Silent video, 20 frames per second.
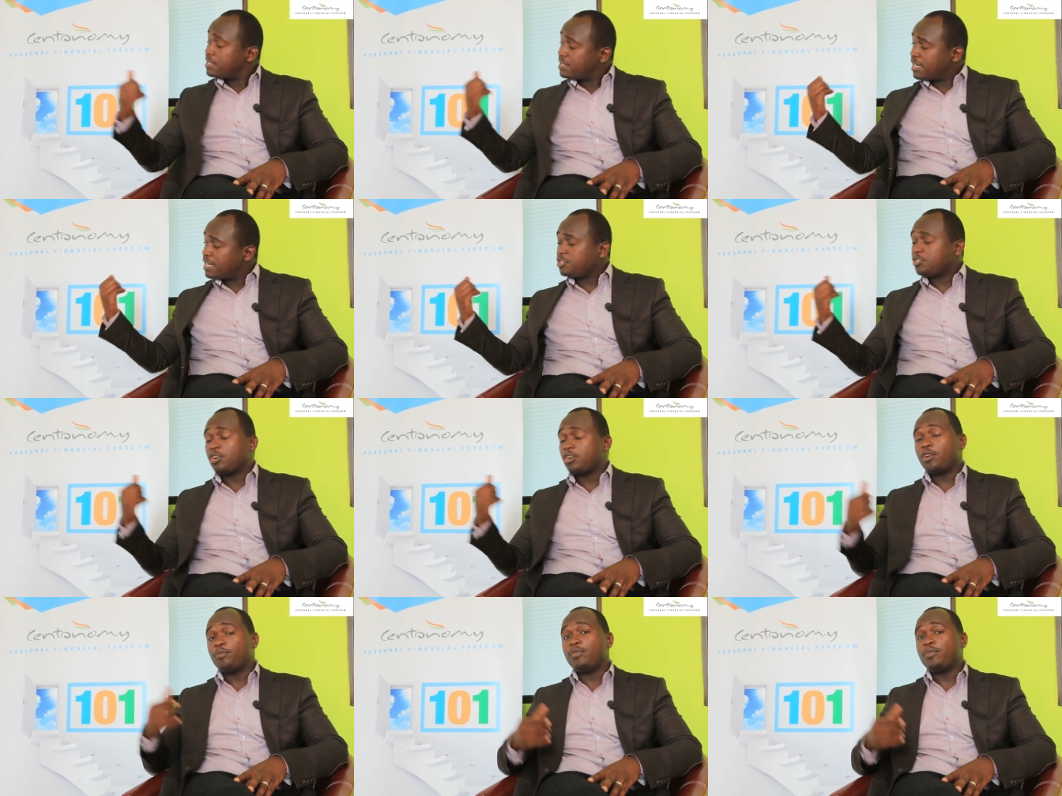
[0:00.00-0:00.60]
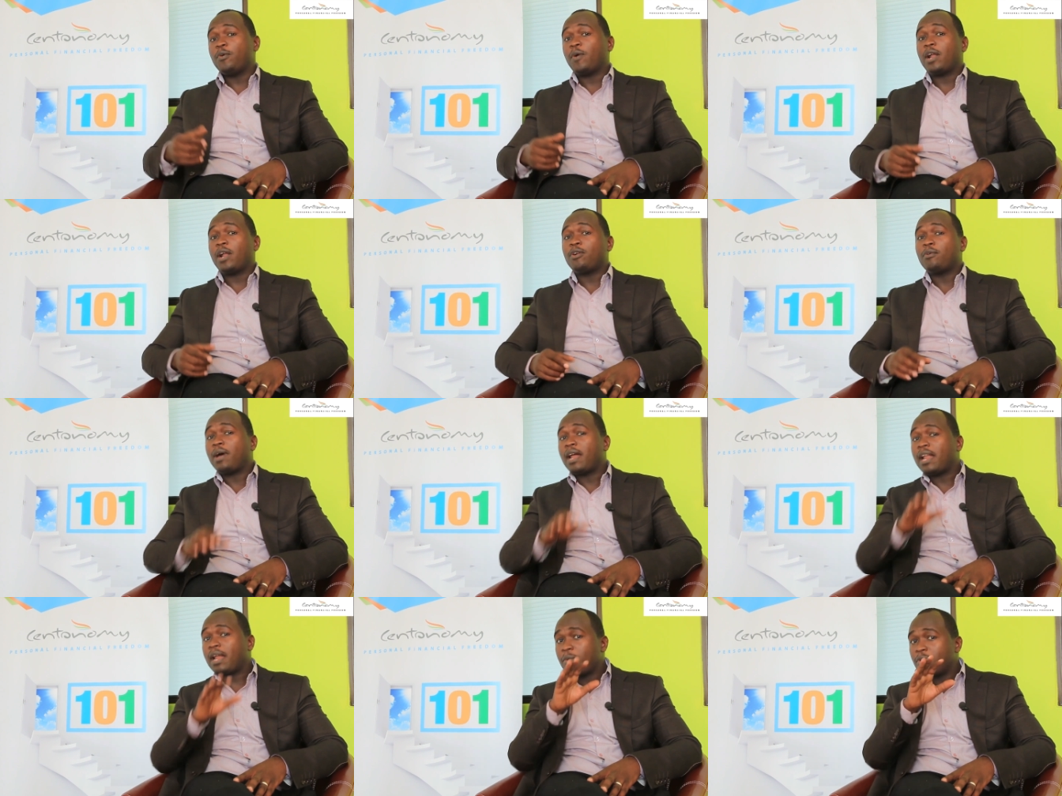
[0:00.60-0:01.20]
Centonomy
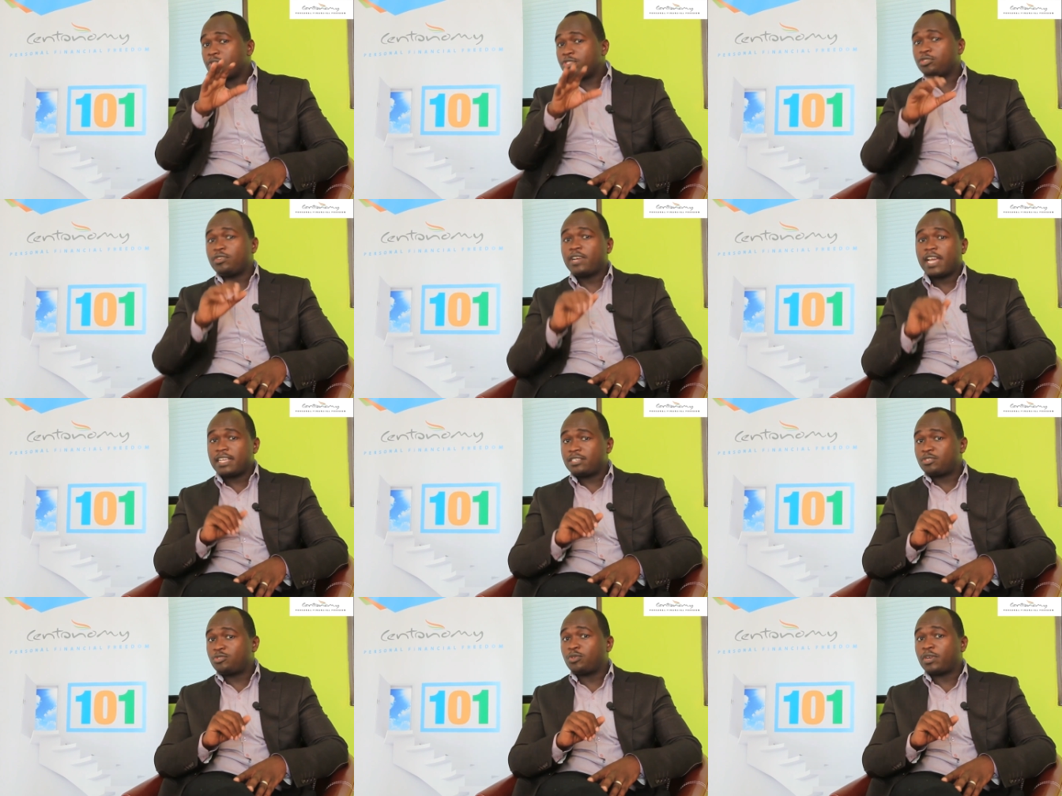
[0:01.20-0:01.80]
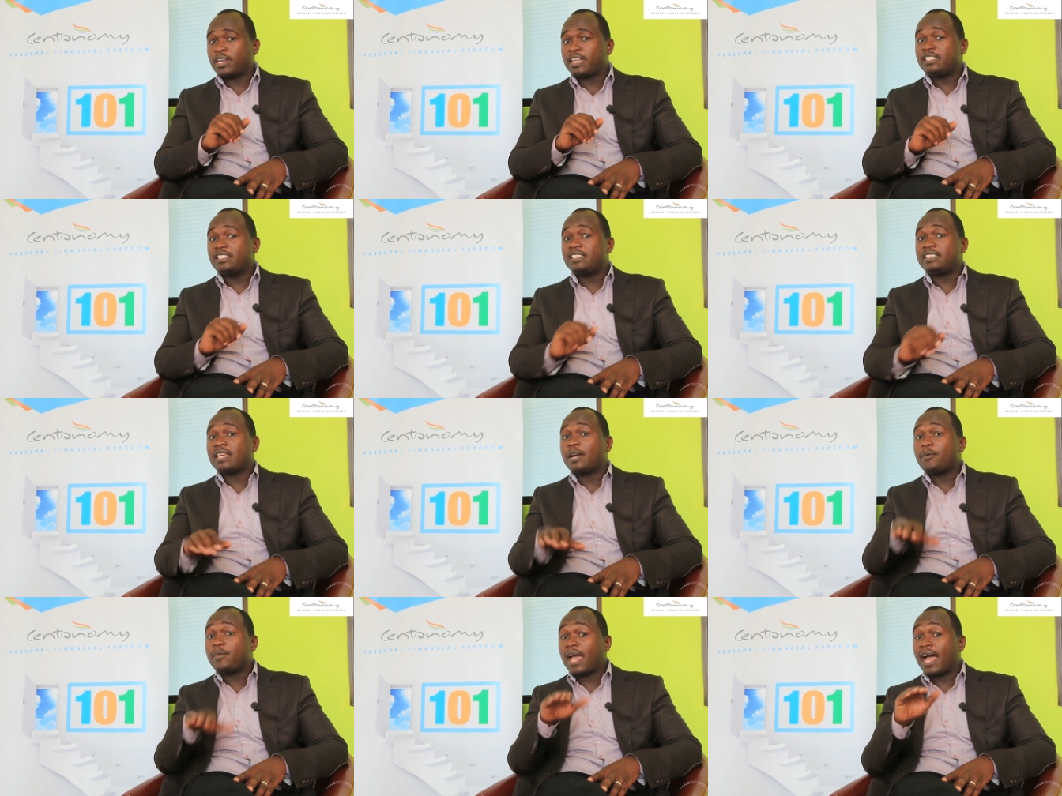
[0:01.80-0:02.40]
101, I want you guys to
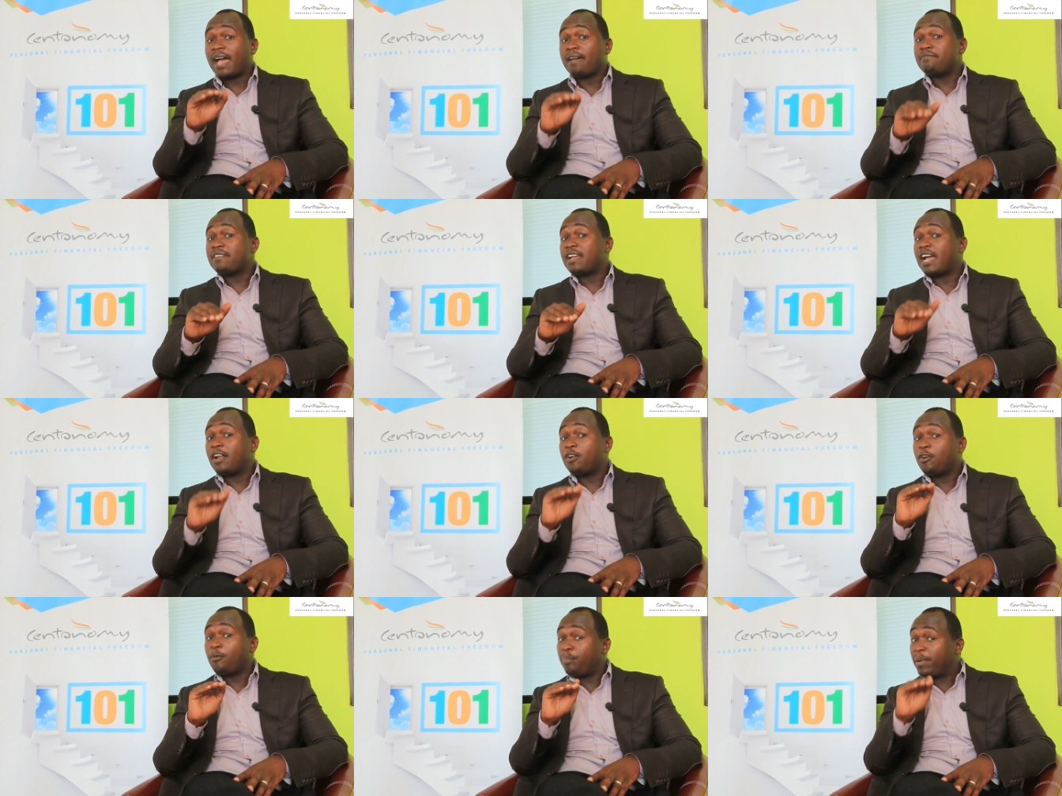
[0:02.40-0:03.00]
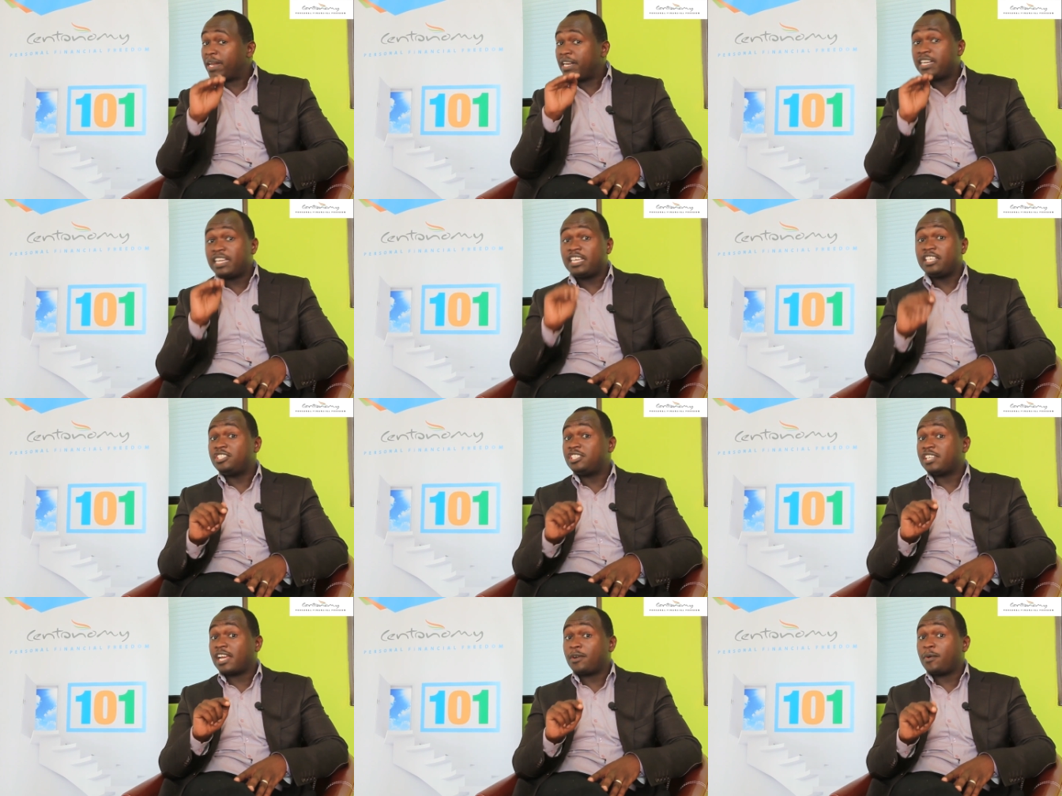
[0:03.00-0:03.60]
register. We are having an open day
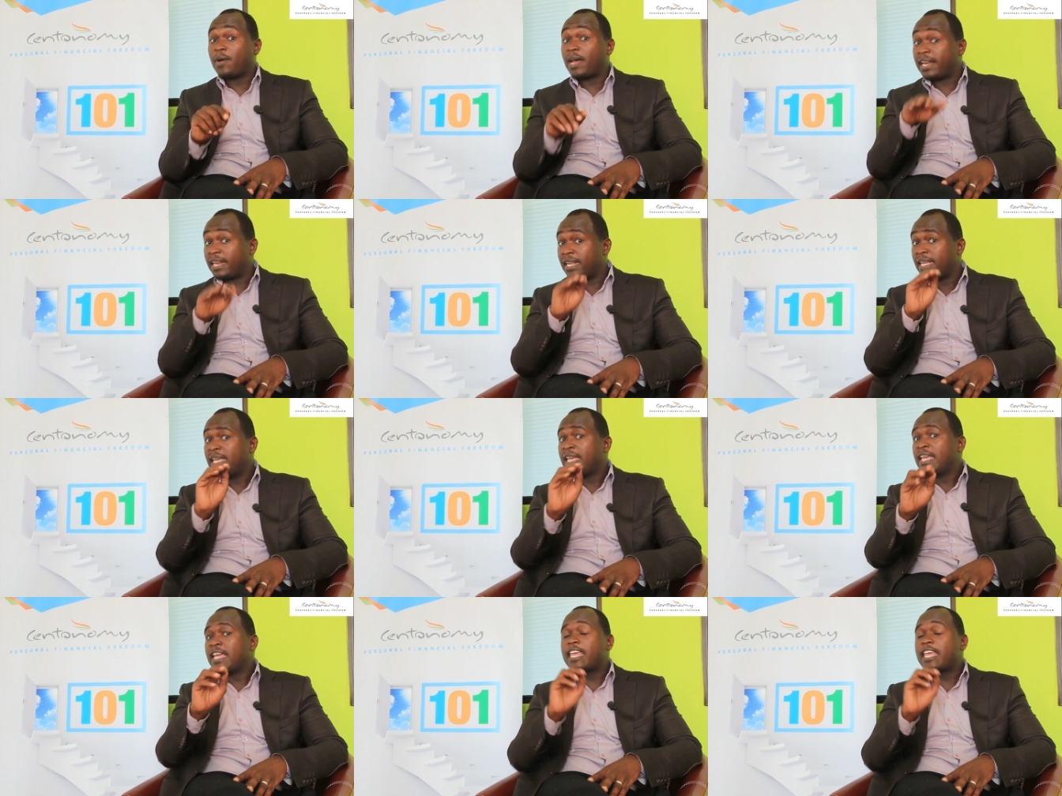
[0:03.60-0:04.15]
in January.